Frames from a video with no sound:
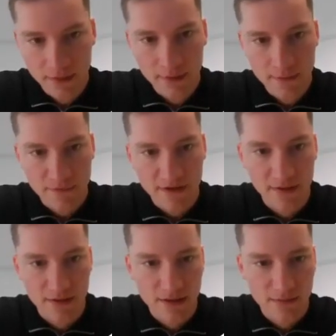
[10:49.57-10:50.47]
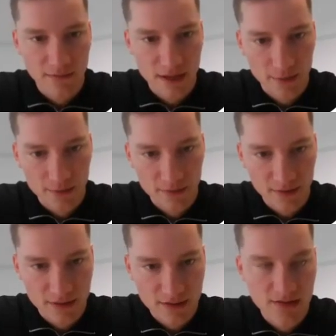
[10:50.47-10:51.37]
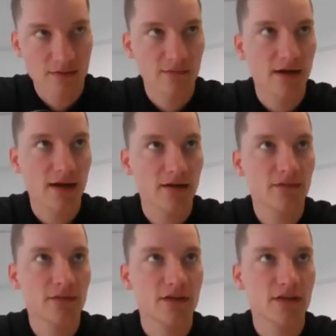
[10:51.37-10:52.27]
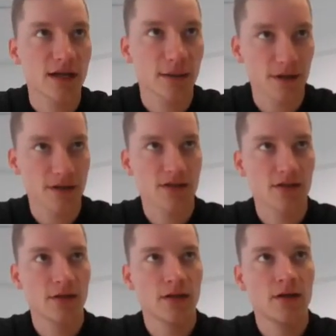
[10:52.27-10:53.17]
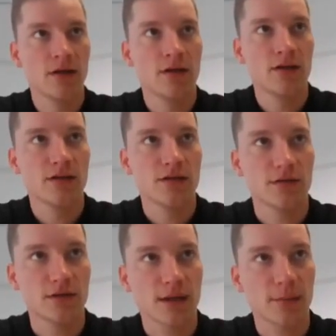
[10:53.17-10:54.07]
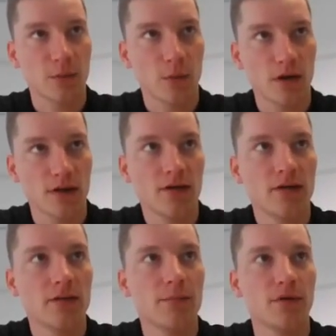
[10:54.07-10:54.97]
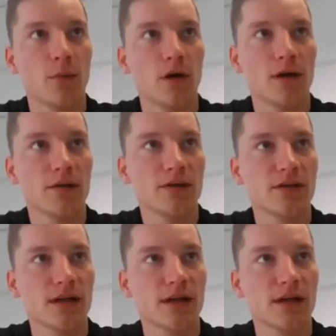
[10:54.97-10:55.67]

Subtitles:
and every element has 5 segments. So segment 1.1, segment